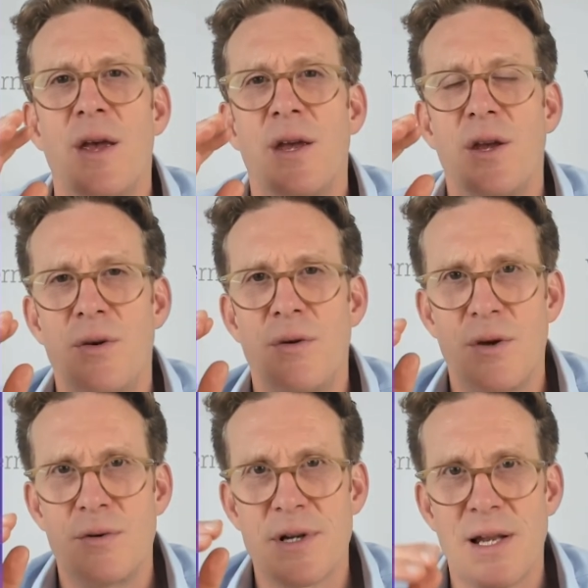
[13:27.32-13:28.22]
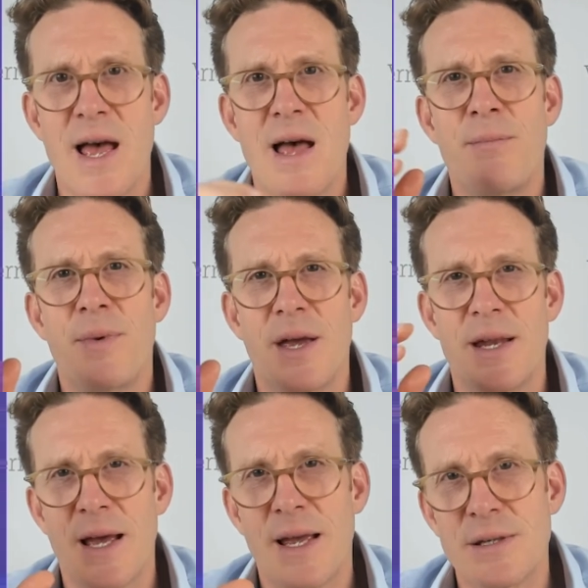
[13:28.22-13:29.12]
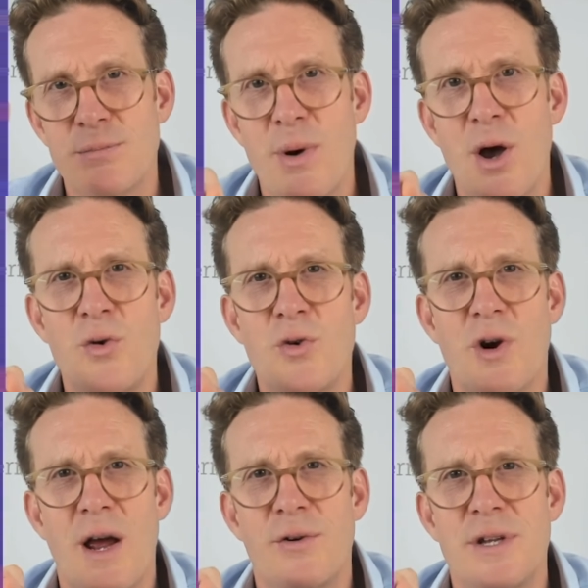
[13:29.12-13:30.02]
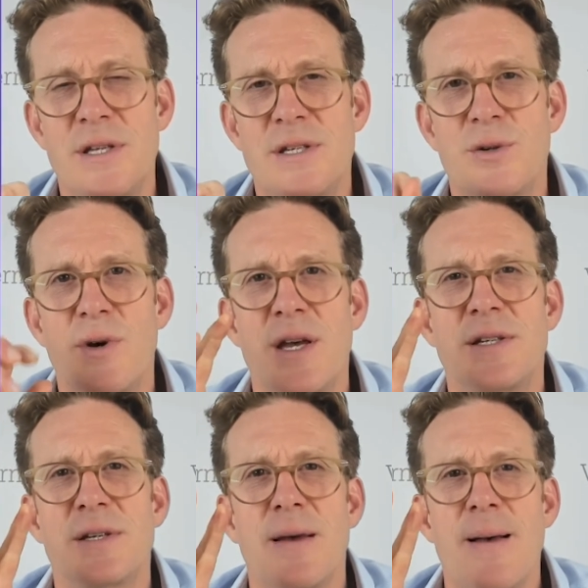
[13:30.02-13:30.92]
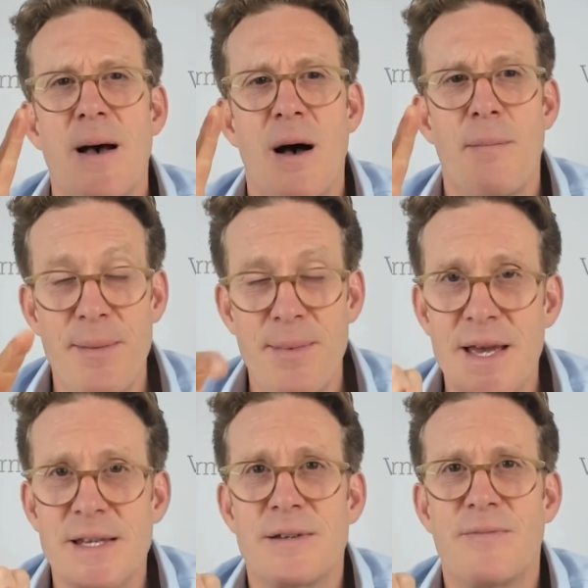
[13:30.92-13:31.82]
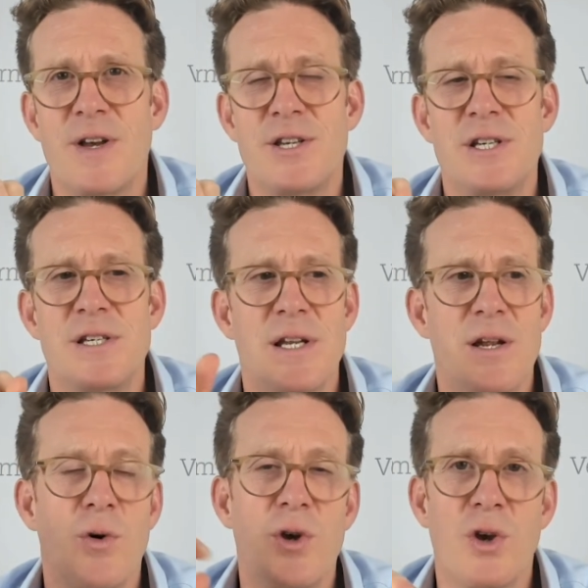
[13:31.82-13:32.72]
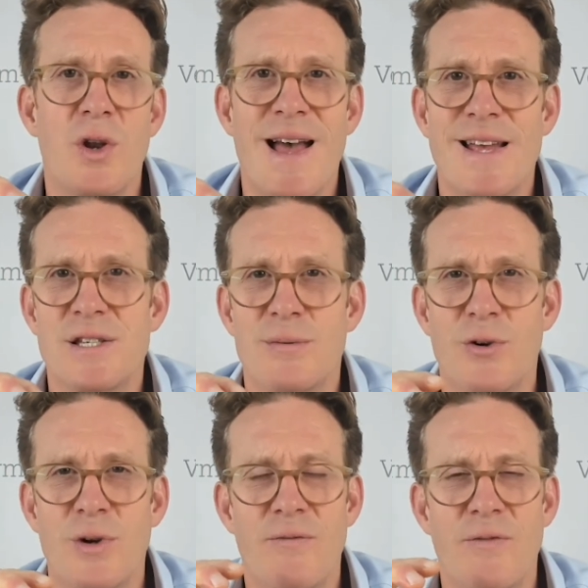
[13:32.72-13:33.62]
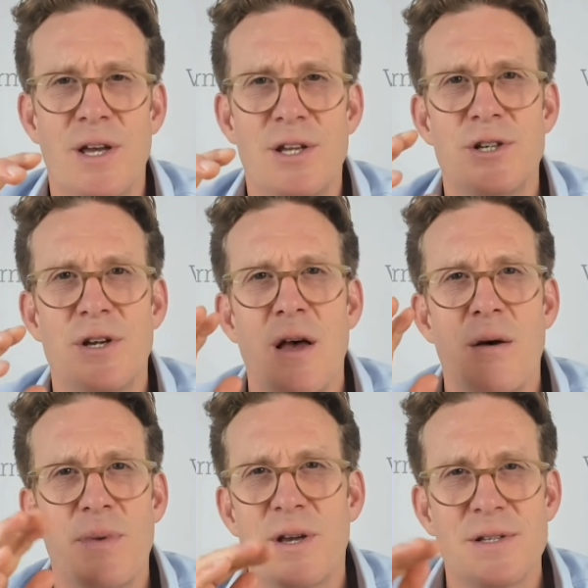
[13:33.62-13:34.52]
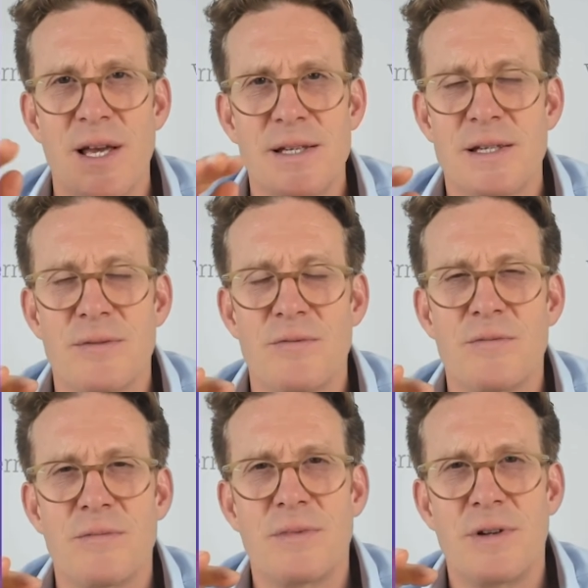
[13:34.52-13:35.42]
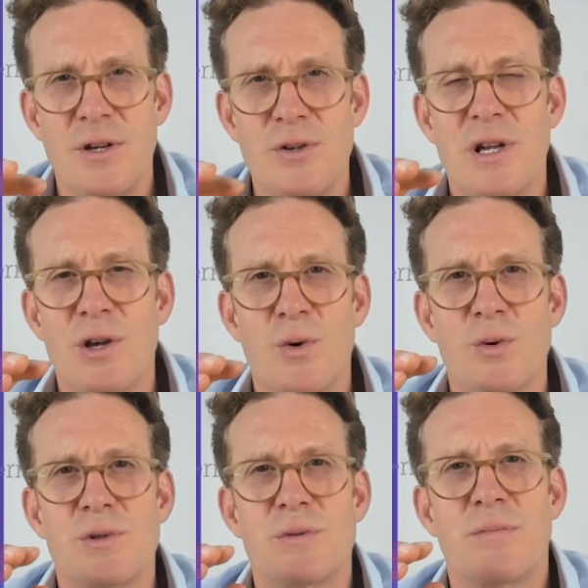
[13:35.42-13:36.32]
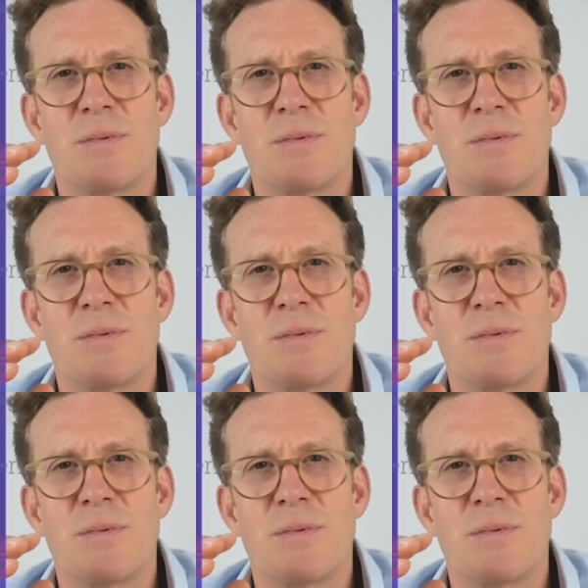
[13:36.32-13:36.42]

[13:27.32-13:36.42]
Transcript: You use lamb. It has bone ground into it. Maybe it has some veggies in it, or you can add some green veg, because that doesn't usually cause